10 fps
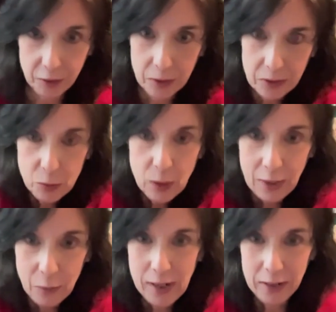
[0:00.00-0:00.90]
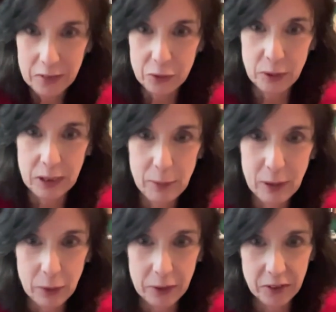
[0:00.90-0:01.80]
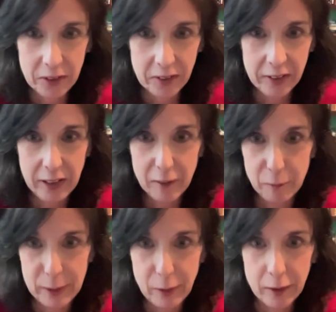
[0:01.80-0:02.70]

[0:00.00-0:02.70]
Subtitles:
or else why else would he be criticizing the FBI?